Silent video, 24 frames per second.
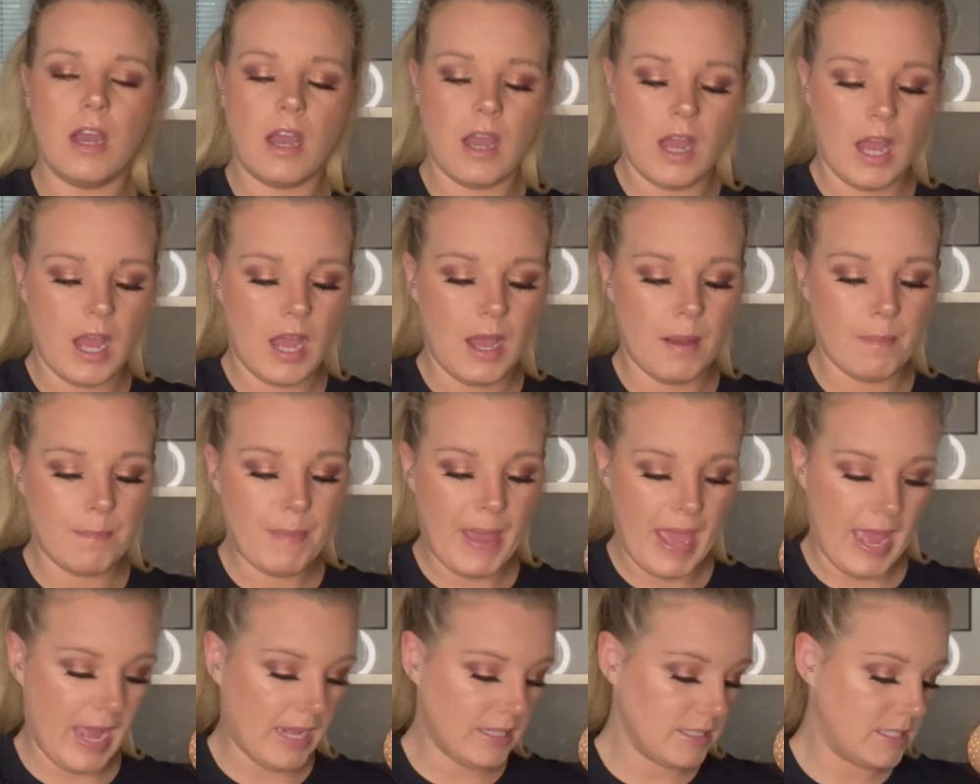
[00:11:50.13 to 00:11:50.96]
uh,
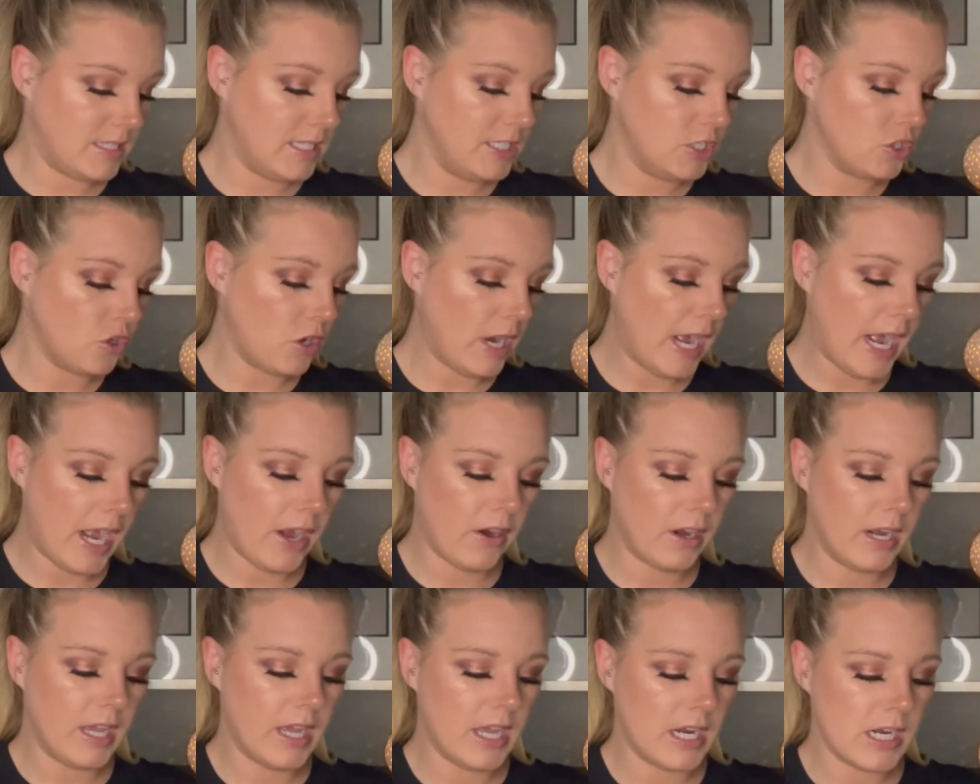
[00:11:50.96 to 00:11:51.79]
pants. These are
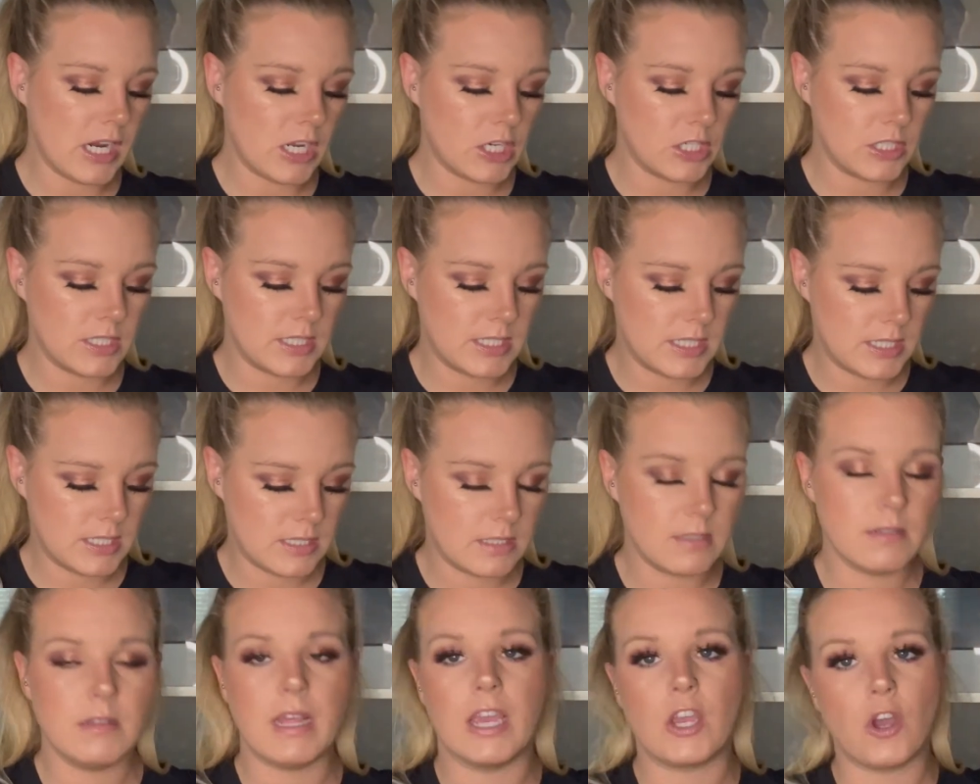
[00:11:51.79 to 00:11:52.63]
Ariat.
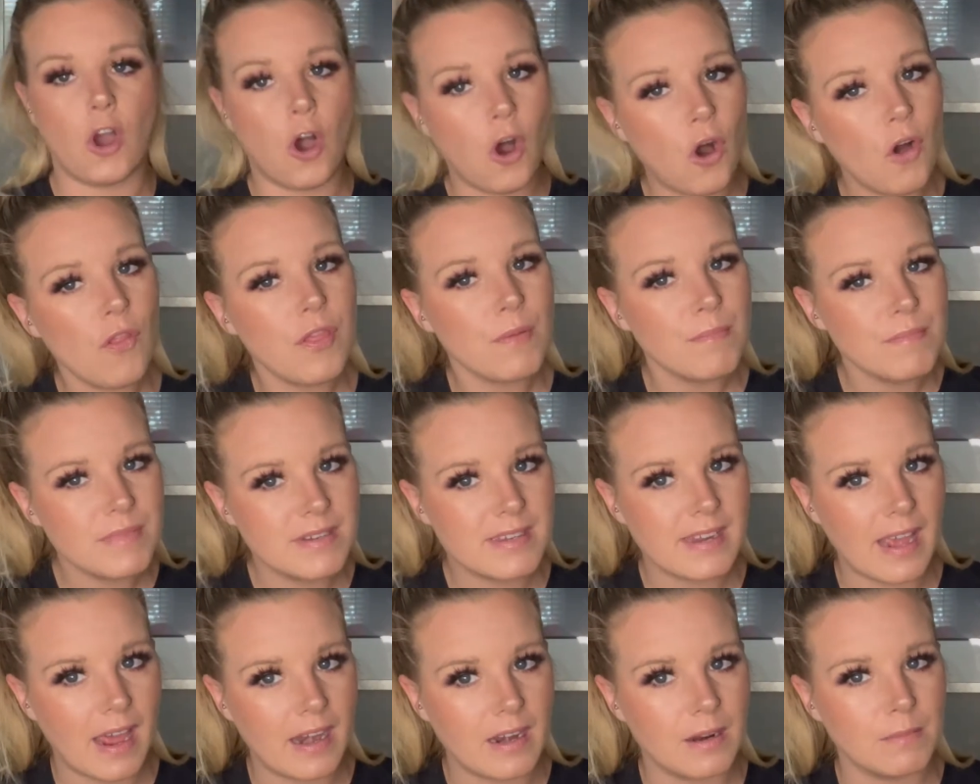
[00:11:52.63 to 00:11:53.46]
They call them
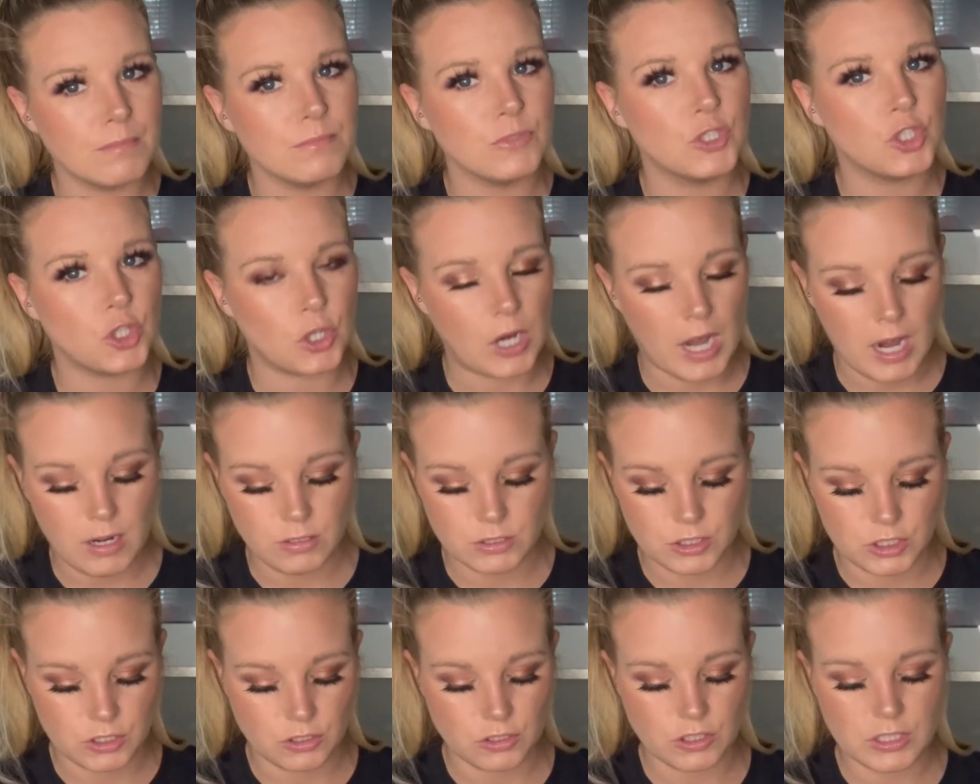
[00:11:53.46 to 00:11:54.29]
denim
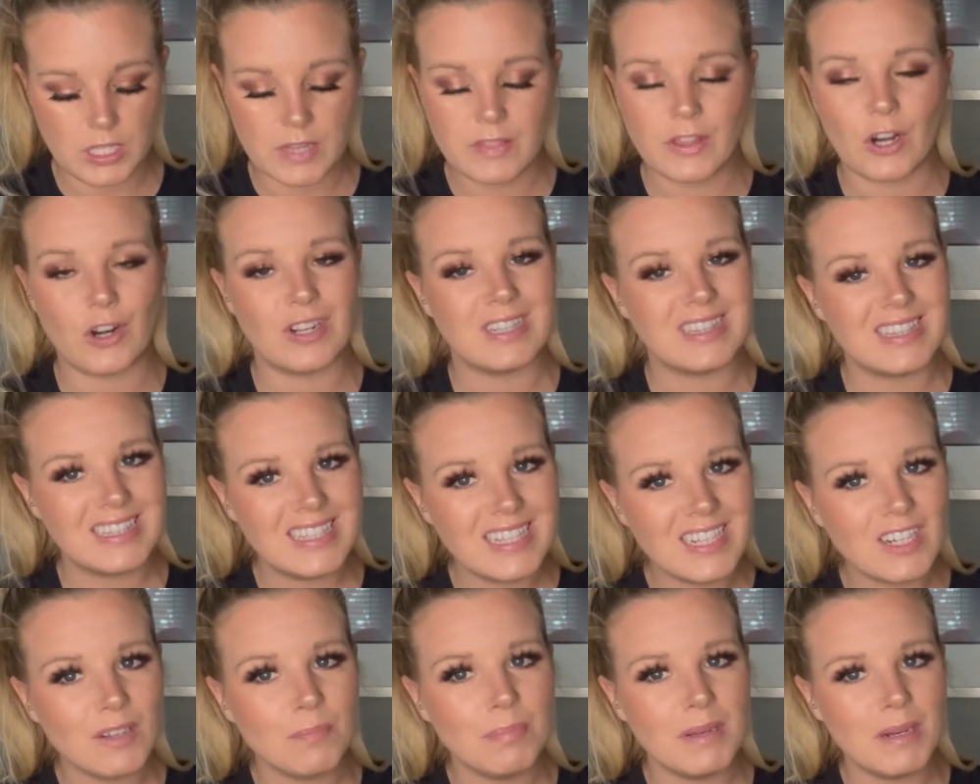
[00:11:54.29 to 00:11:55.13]
trousers. They're a
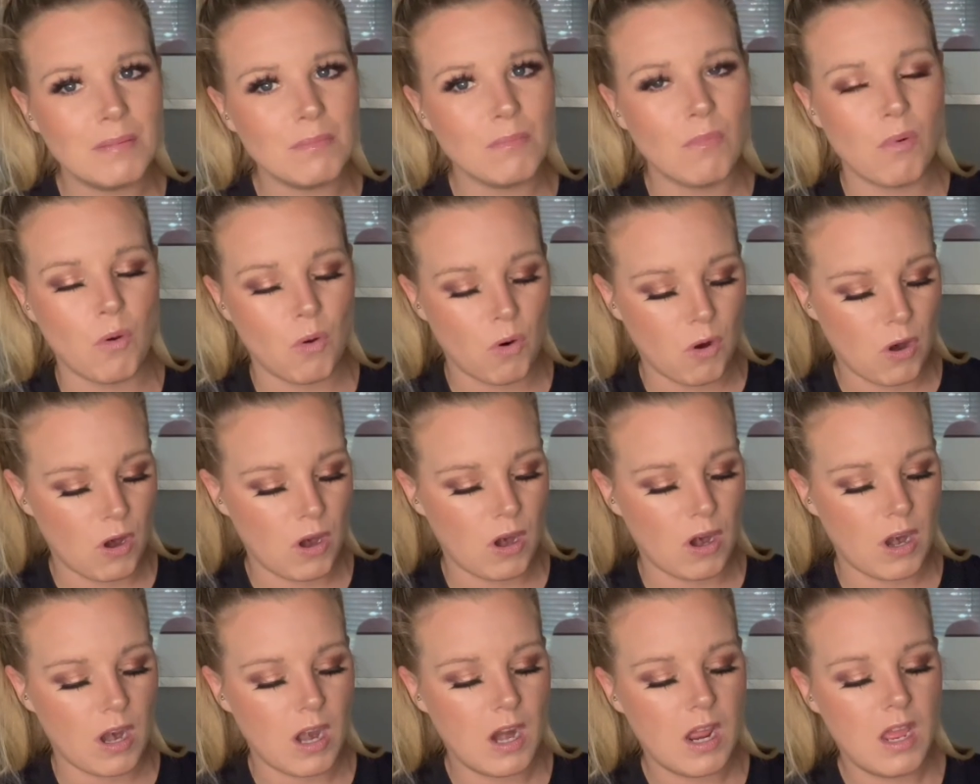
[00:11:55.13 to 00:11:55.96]
little bit
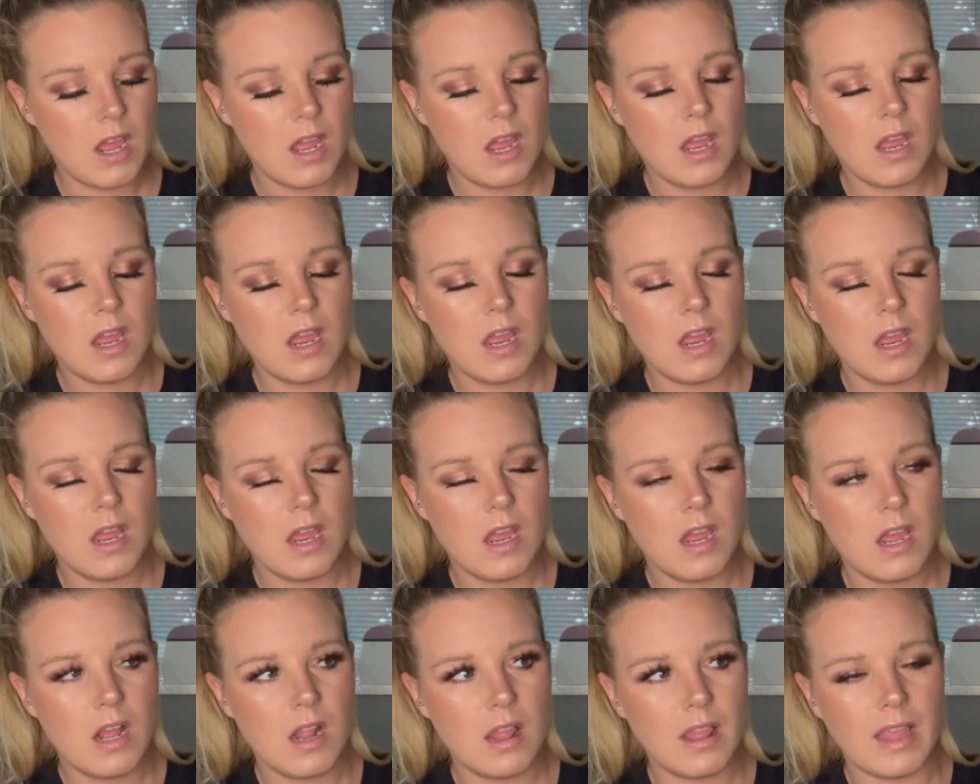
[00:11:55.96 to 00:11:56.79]
more
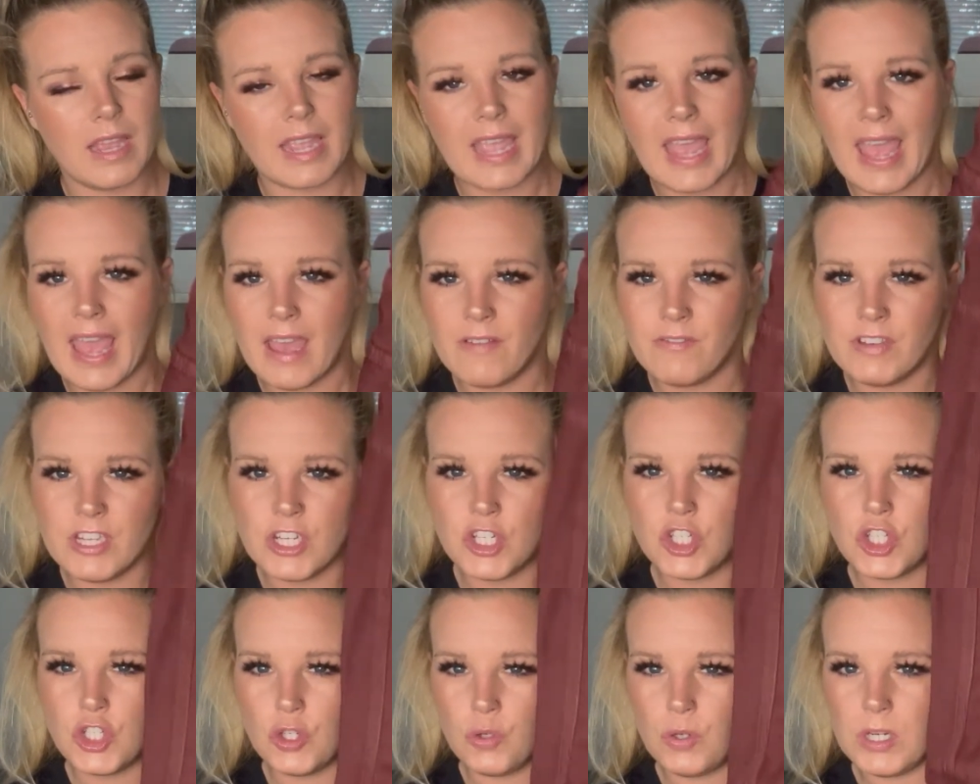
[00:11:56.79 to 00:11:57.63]
like heavy
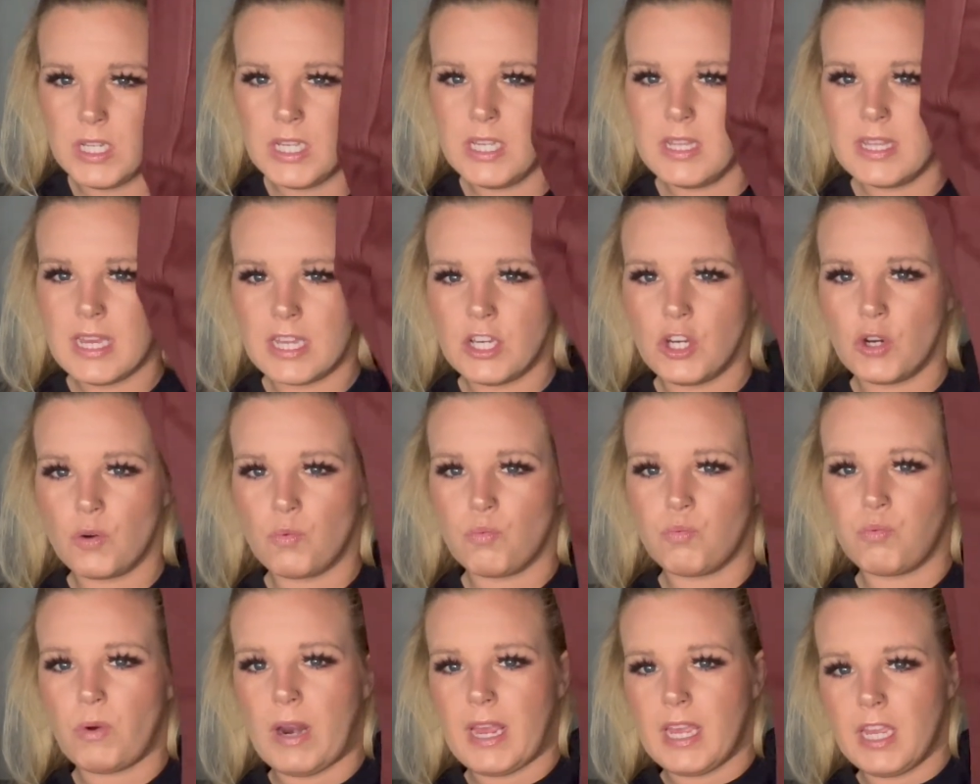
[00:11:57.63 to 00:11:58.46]
duty than your
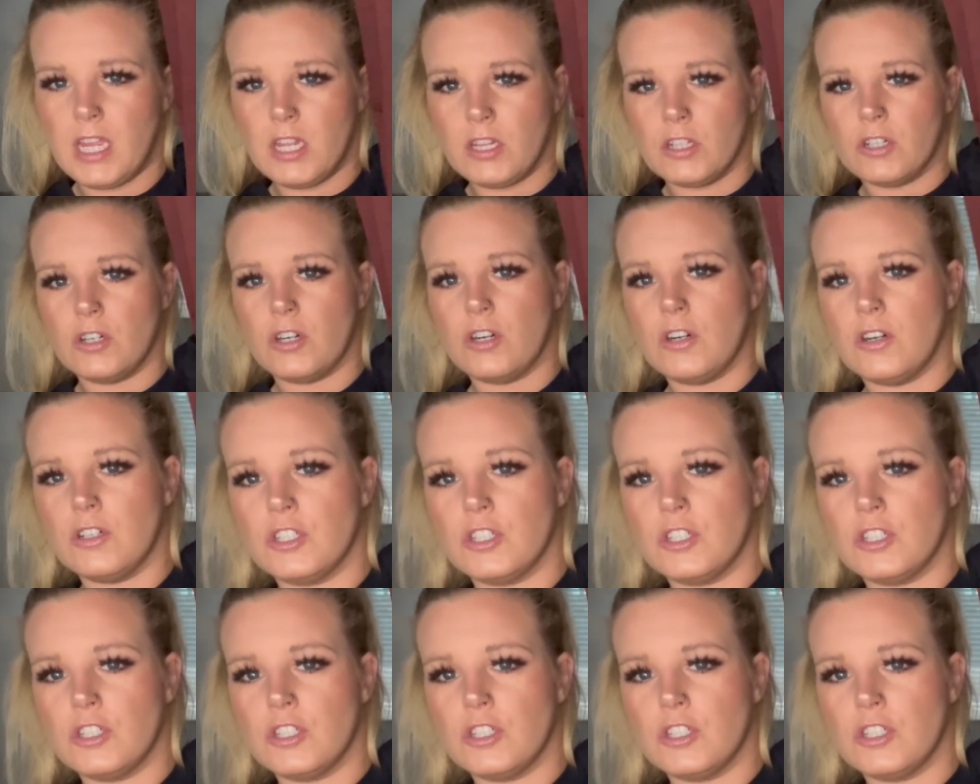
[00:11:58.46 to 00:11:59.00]
regular